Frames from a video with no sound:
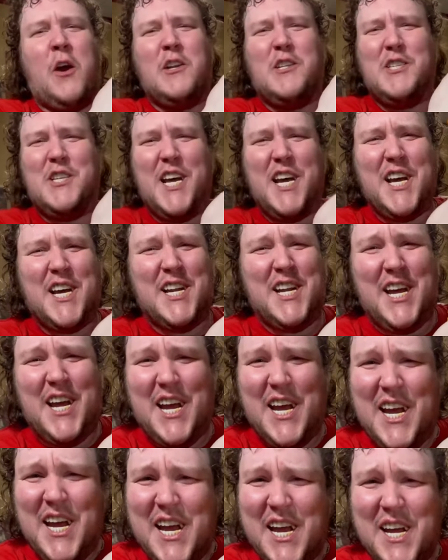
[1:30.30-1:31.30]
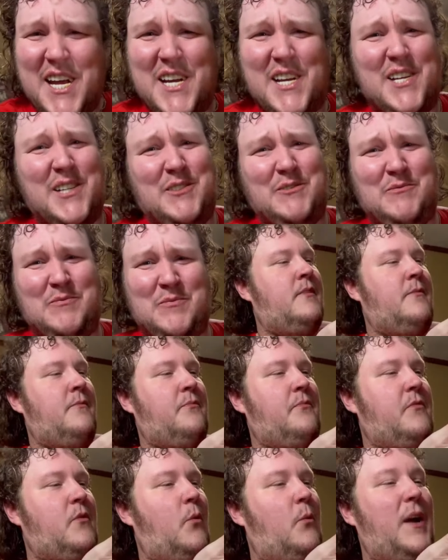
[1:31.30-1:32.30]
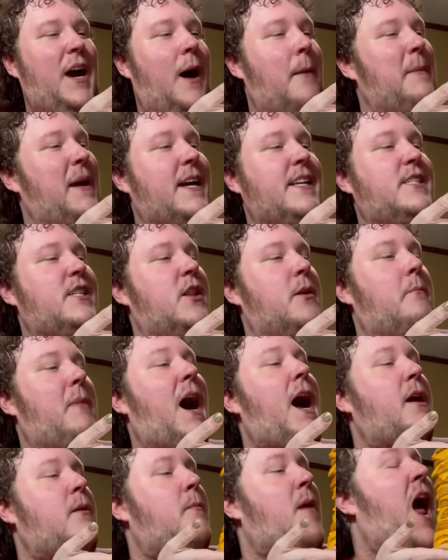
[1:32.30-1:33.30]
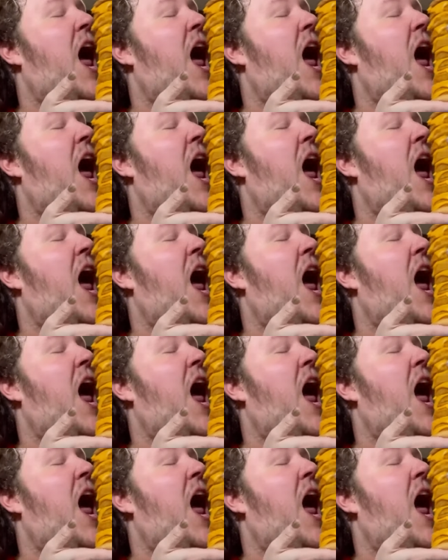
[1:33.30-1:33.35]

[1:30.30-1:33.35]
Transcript: Digging in. We gotta make it to the bottom.